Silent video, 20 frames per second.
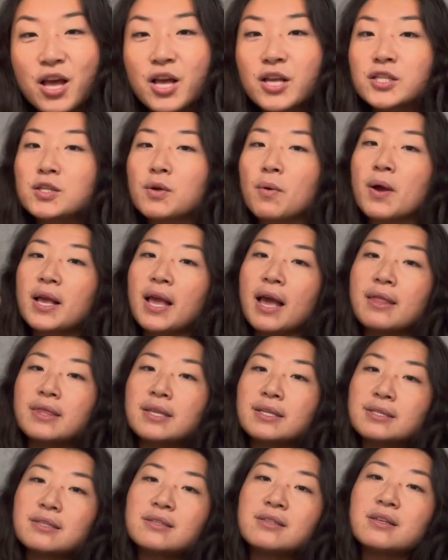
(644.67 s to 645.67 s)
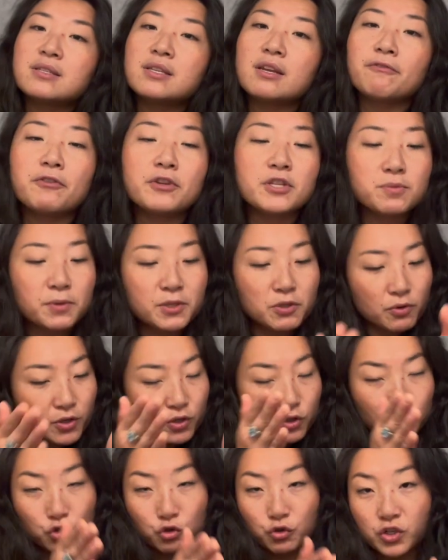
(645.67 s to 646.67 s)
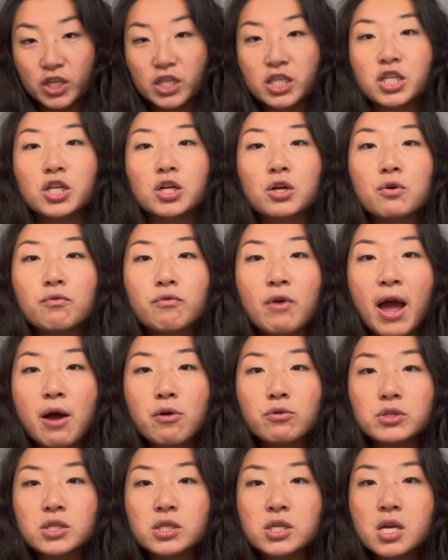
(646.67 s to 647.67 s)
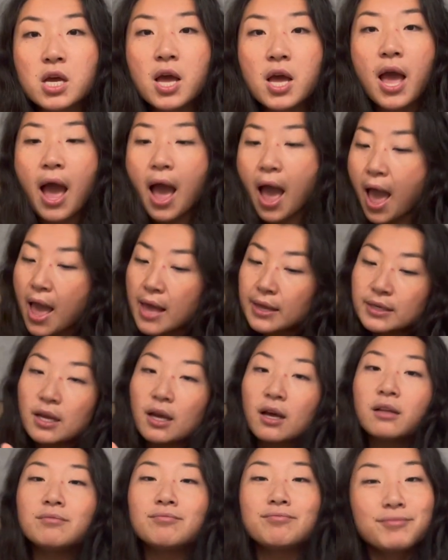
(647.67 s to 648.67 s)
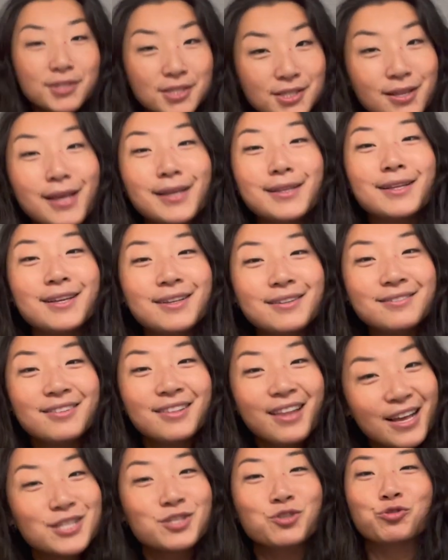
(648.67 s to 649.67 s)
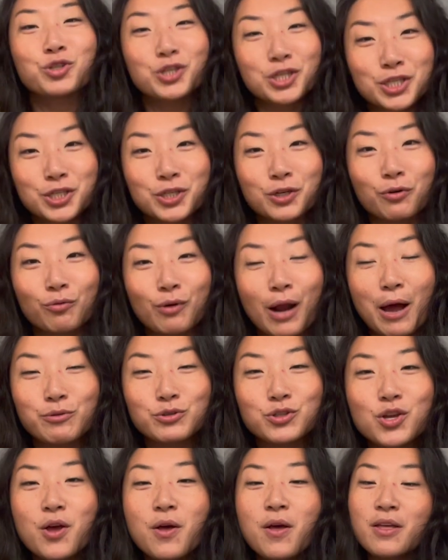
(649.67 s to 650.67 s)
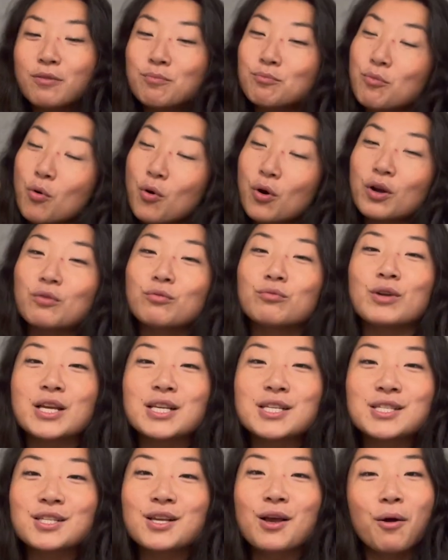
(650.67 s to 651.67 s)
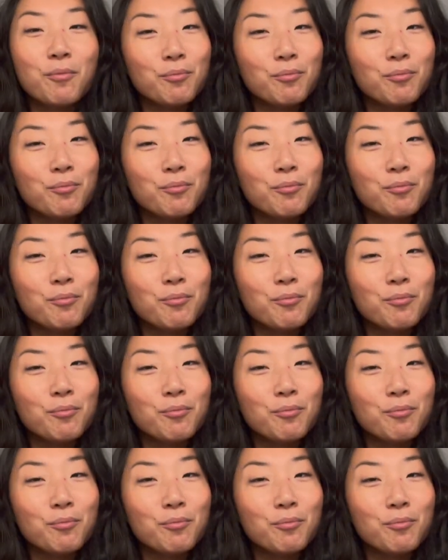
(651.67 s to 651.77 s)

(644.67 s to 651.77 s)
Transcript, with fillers: So, again, this is the difference between a traditional route and a slightly less traditional route more risk,